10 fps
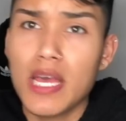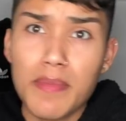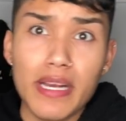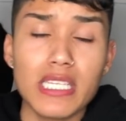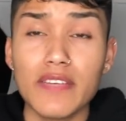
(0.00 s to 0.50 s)

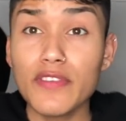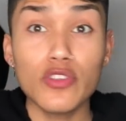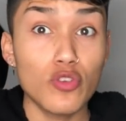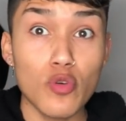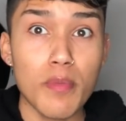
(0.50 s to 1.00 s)
because if you
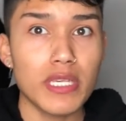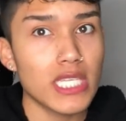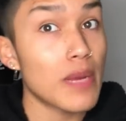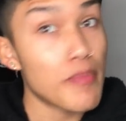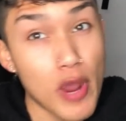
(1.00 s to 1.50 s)
do miss
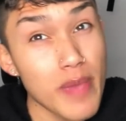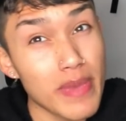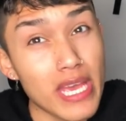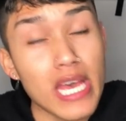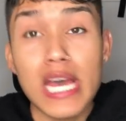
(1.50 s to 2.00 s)
an
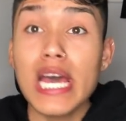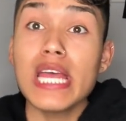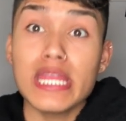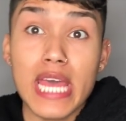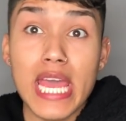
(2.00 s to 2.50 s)
appointment,
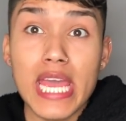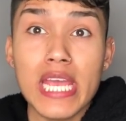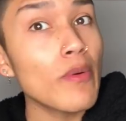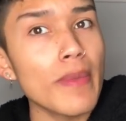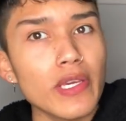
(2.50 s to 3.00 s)

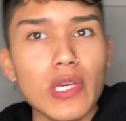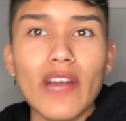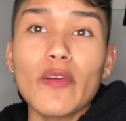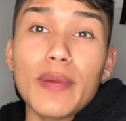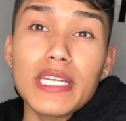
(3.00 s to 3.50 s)
they will make you
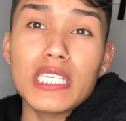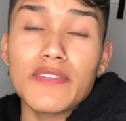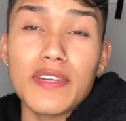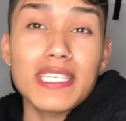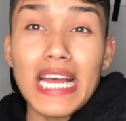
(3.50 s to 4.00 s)
have your braces
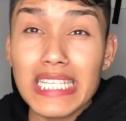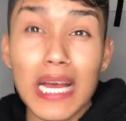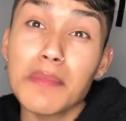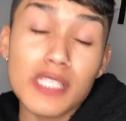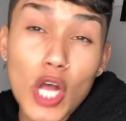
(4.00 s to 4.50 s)
for 10
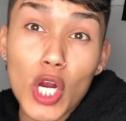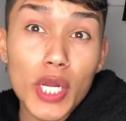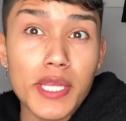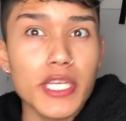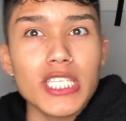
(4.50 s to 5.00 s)
times
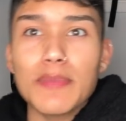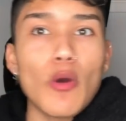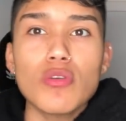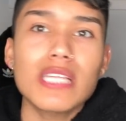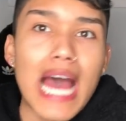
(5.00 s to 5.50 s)
longer than you're
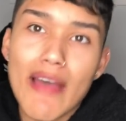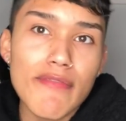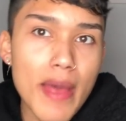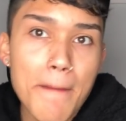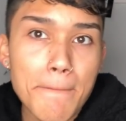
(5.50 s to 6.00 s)
supposed to
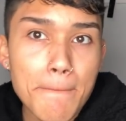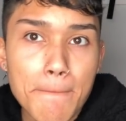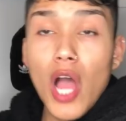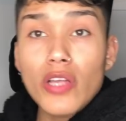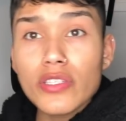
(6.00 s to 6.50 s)
have them.
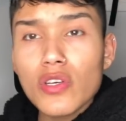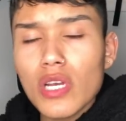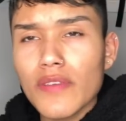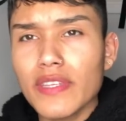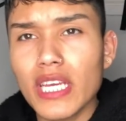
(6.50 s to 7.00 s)
Also,
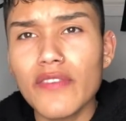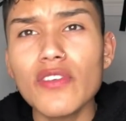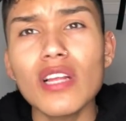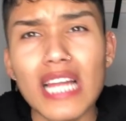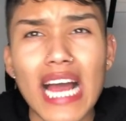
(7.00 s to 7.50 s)
if they give
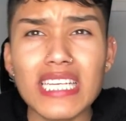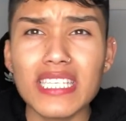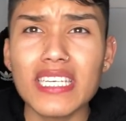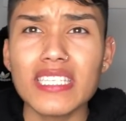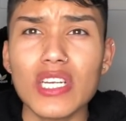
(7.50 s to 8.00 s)
you
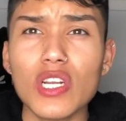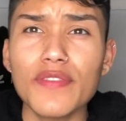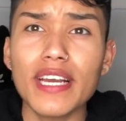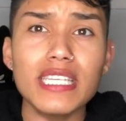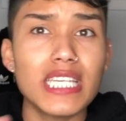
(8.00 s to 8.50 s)
elastics, I don't know
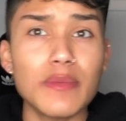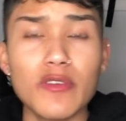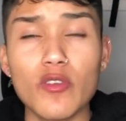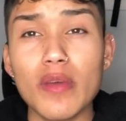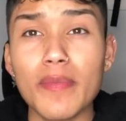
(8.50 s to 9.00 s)
if you guys see
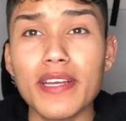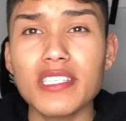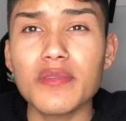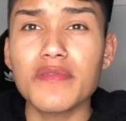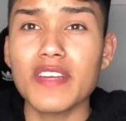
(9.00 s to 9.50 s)
me with my
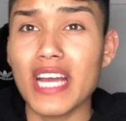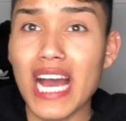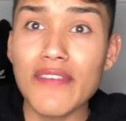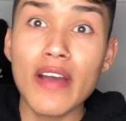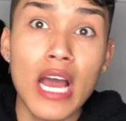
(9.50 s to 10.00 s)
braces, but if you
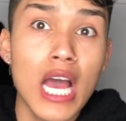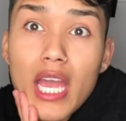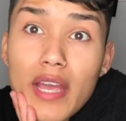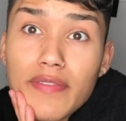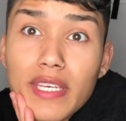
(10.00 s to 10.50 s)
have,
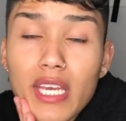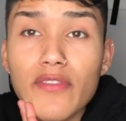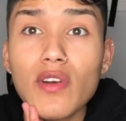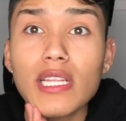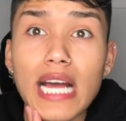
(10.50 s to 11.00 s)
if they
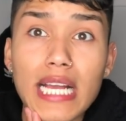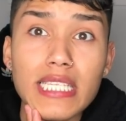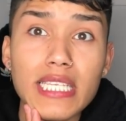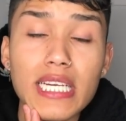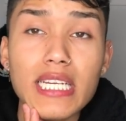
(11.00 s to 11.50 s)
give you
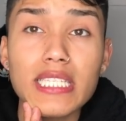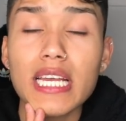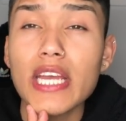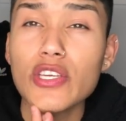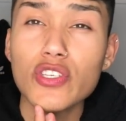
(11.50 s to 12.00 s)
elastics
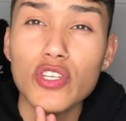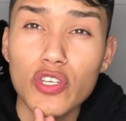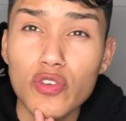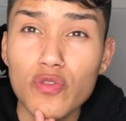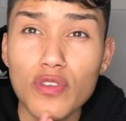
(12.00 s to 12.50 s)
that you should
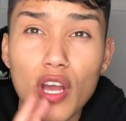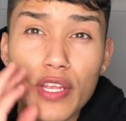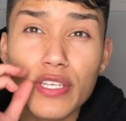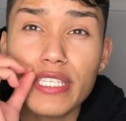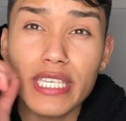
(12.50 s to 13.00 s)
use
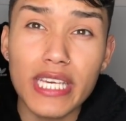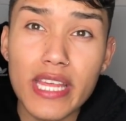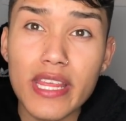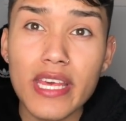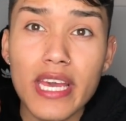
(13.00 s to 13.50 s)
on your
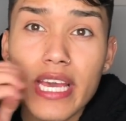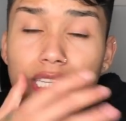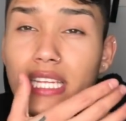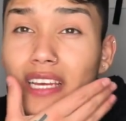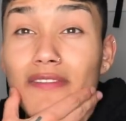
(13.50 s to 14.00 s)
teeth
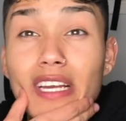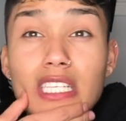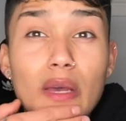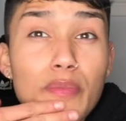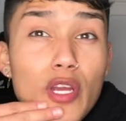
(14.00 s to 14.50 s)
to like
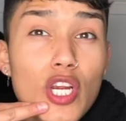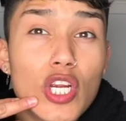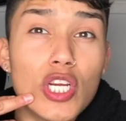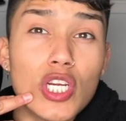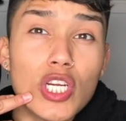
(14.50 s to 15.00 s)
fix up
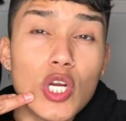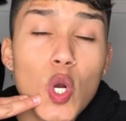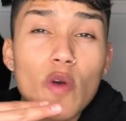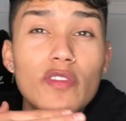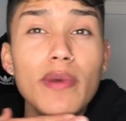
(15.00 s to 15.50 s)
your
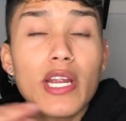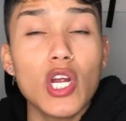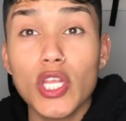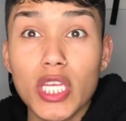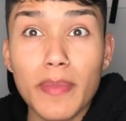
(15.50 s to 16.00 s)
overbite
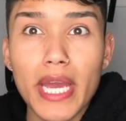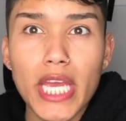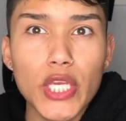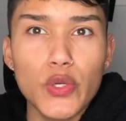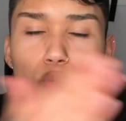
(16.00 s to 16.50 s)
or
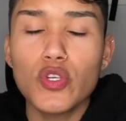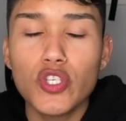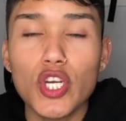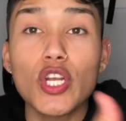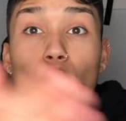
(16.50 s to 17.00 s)
underbite, you
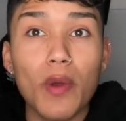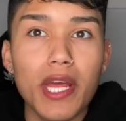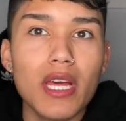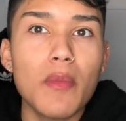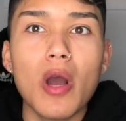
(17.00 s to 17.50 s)
should
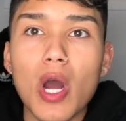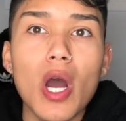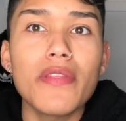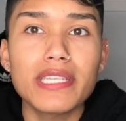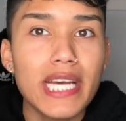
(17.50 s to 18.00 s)
wear them
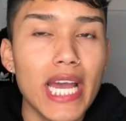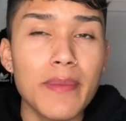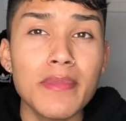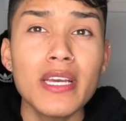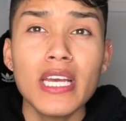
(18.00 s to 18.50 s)
all the
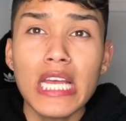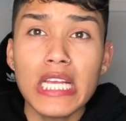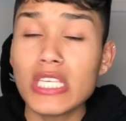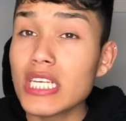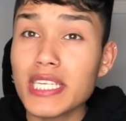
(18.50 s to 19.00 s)
time.
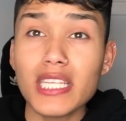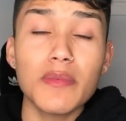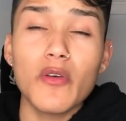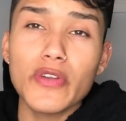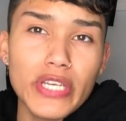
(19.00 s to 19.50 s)
Just take
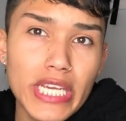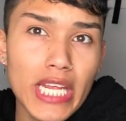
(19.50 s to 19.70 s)
them out when you're